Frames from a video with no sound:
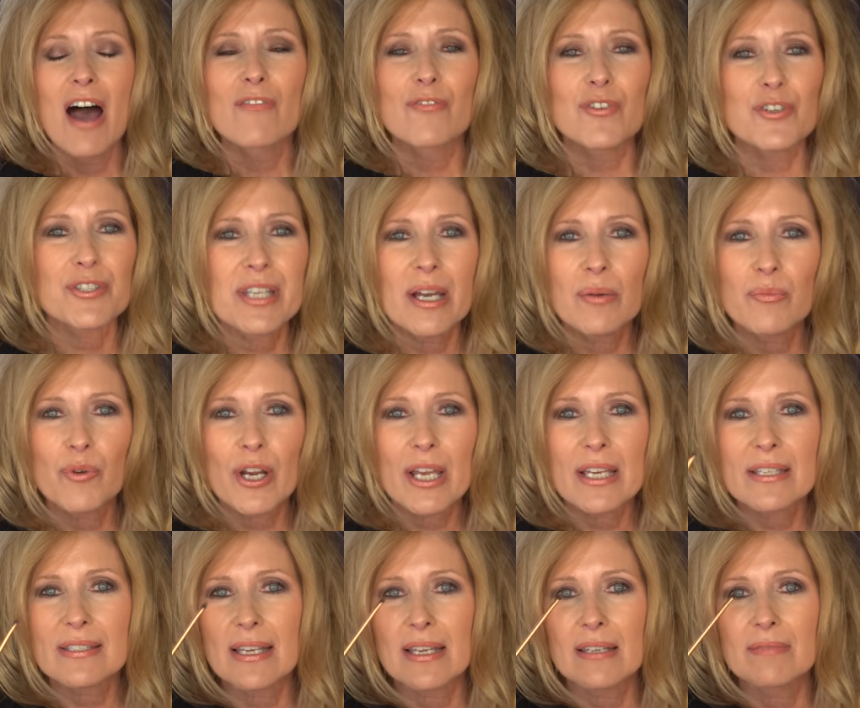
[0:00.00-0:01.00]
For some
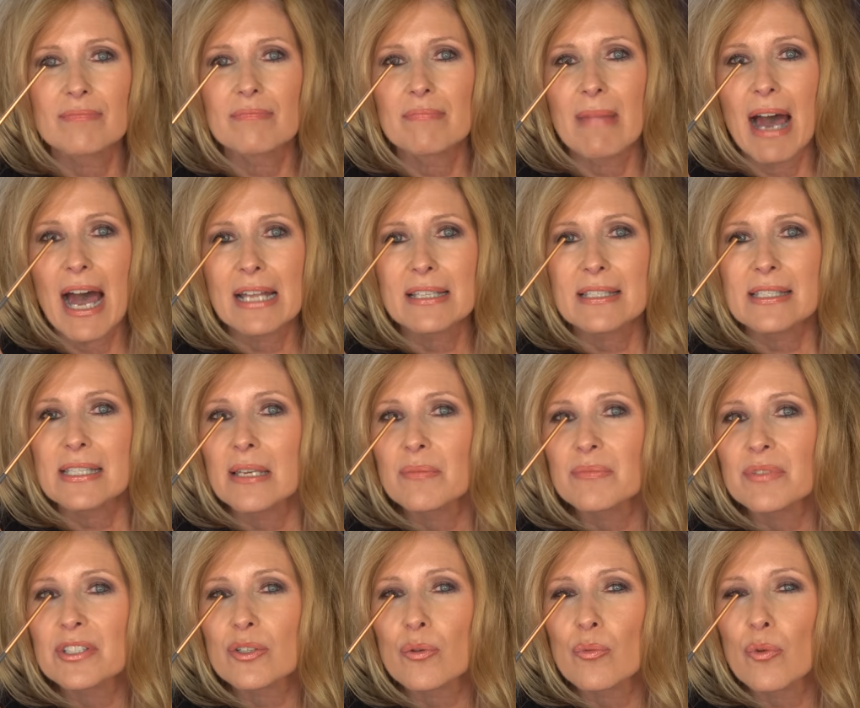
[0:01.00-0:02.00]
reason, mine
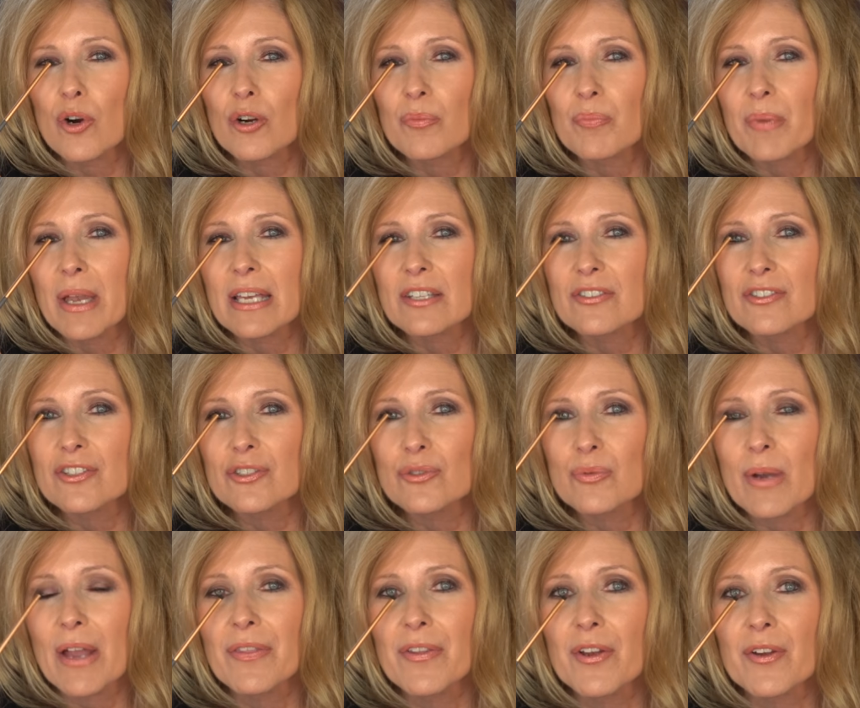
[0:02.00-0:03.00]
seems to work best
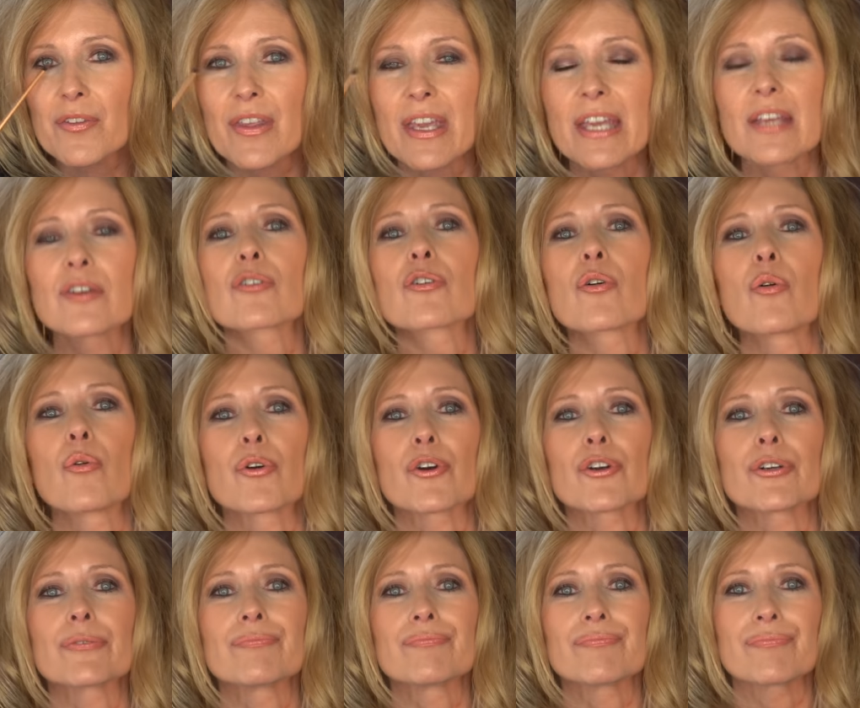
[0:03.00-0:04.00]
just right there at the inner
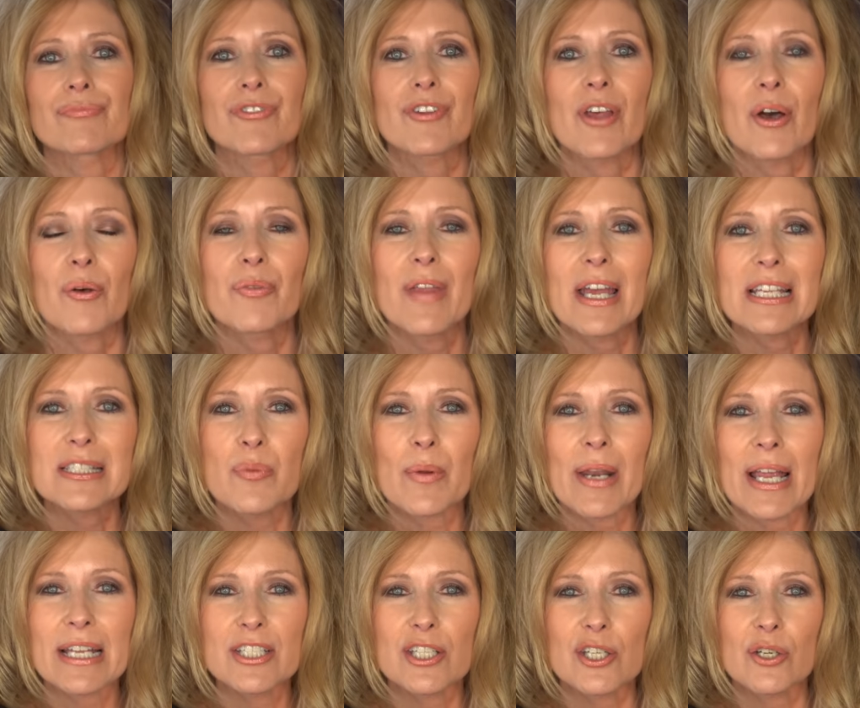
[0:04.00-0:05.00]
corner. So that's
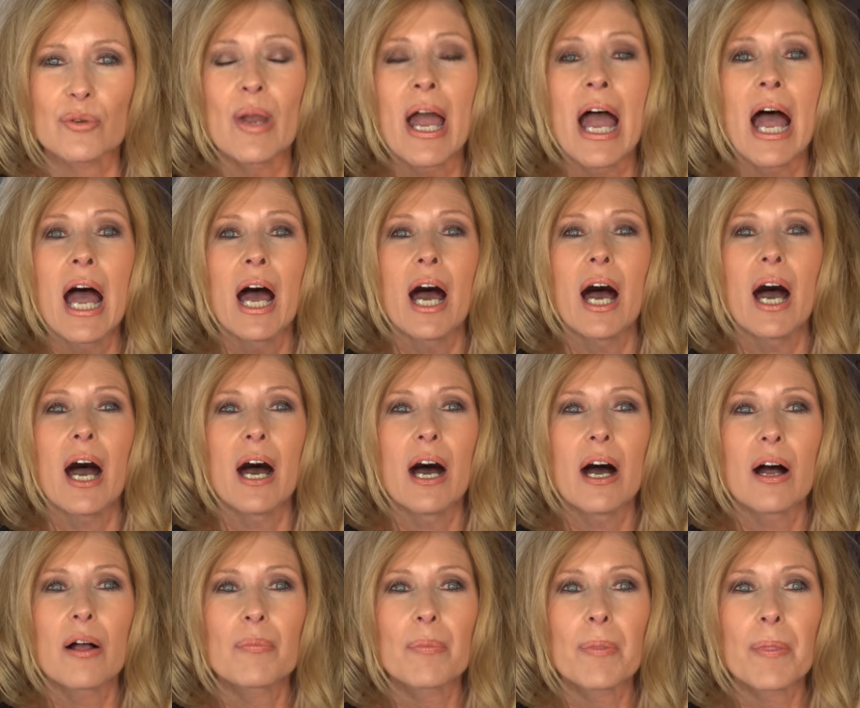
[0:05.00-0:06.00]
what I do.
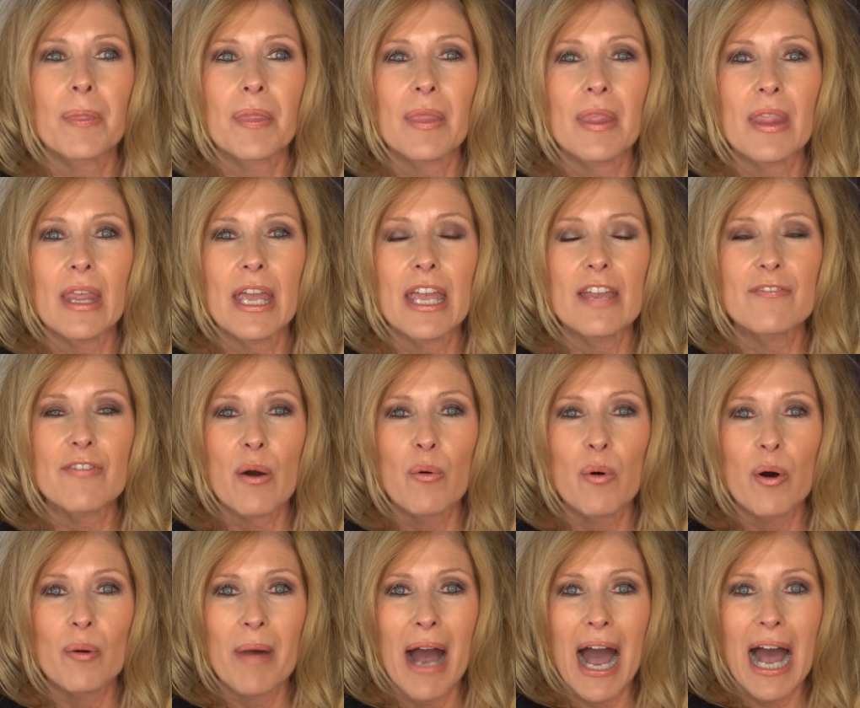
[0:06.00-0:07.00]
If I
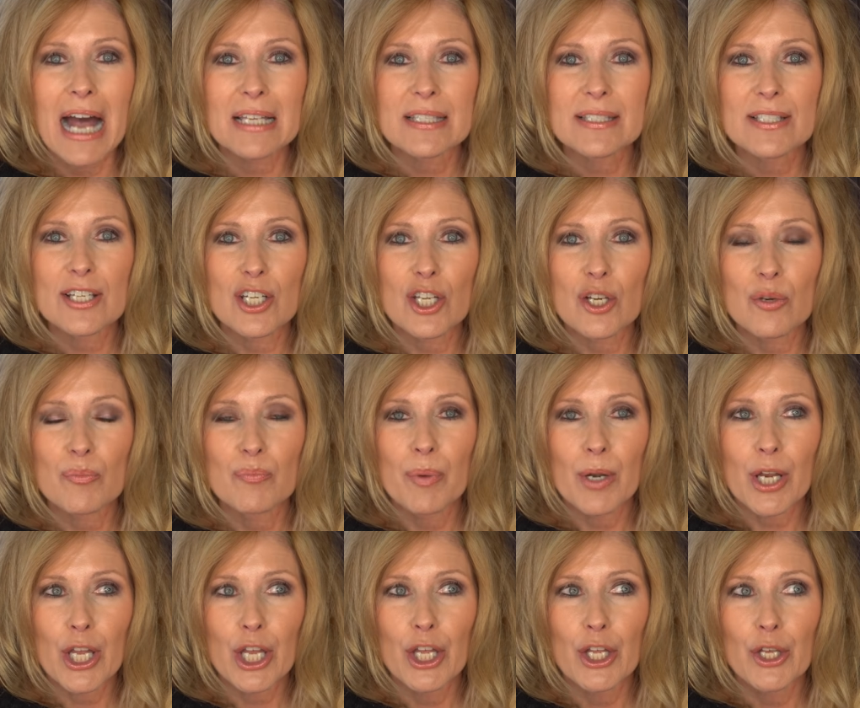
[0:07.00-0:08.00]
want my eyes to look
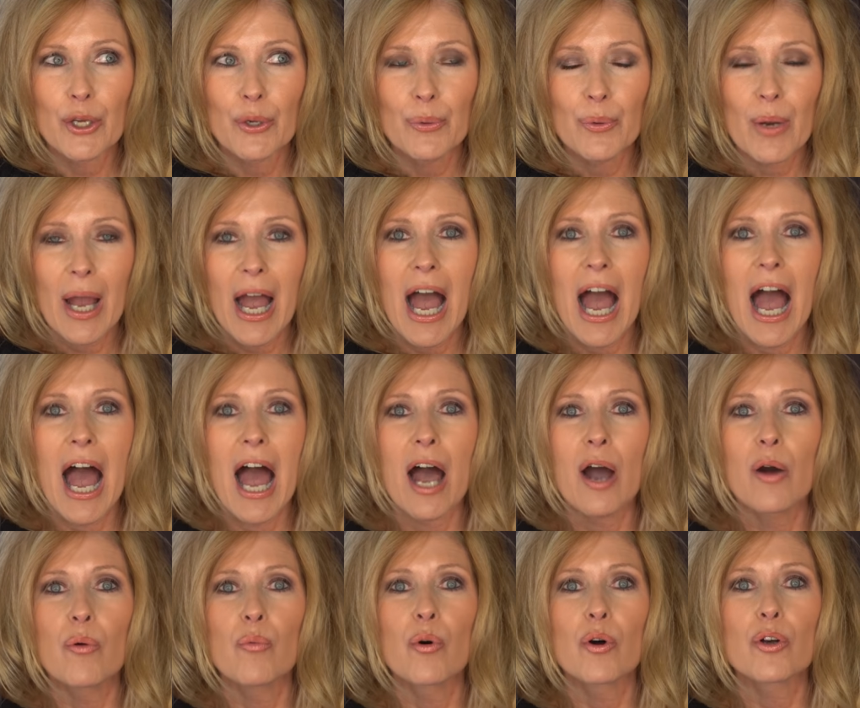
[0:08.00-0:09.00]
blue,
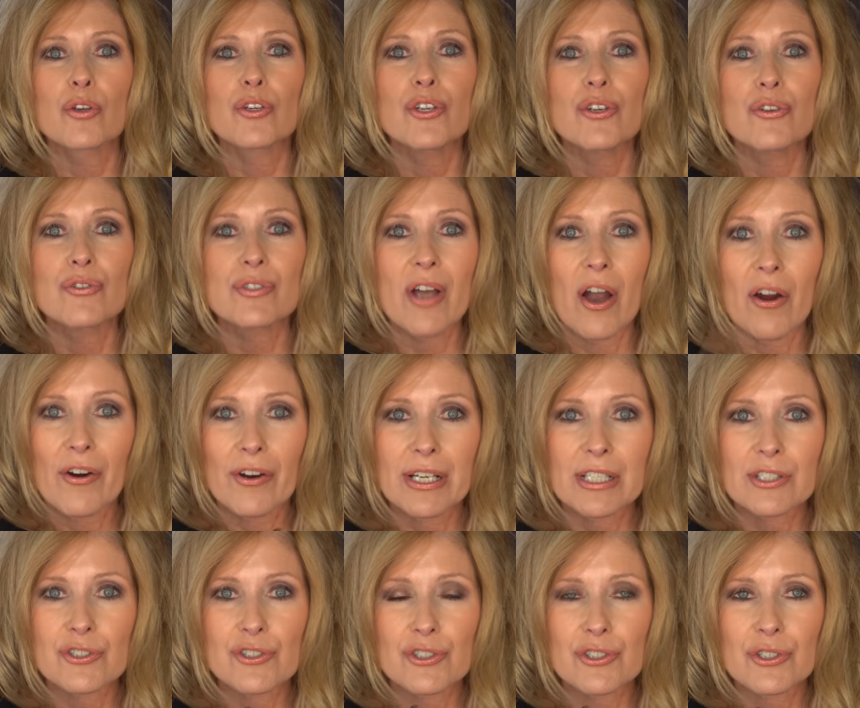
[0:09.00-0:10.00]
I will use
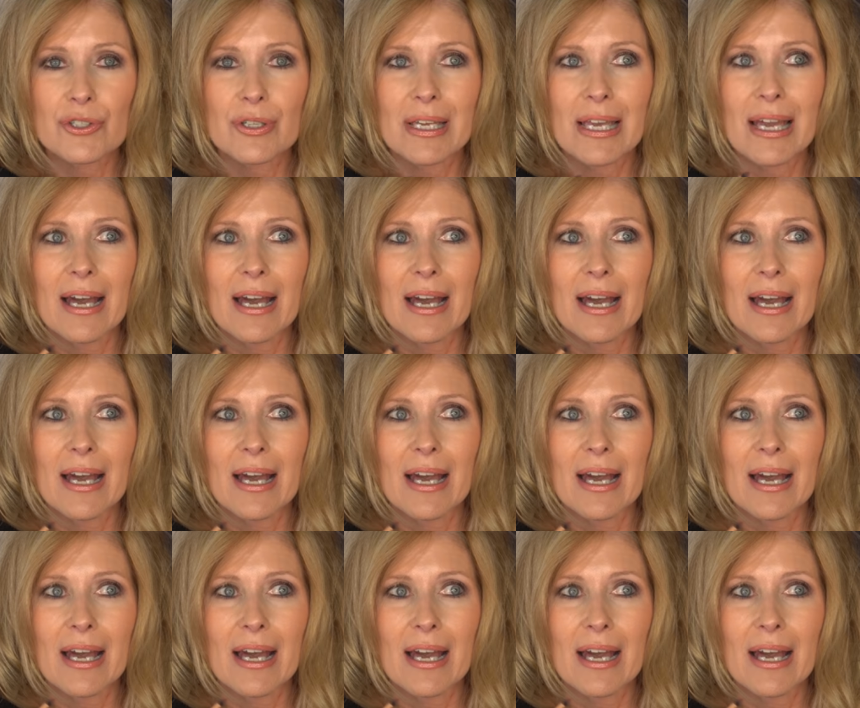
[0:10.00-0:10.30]
orange.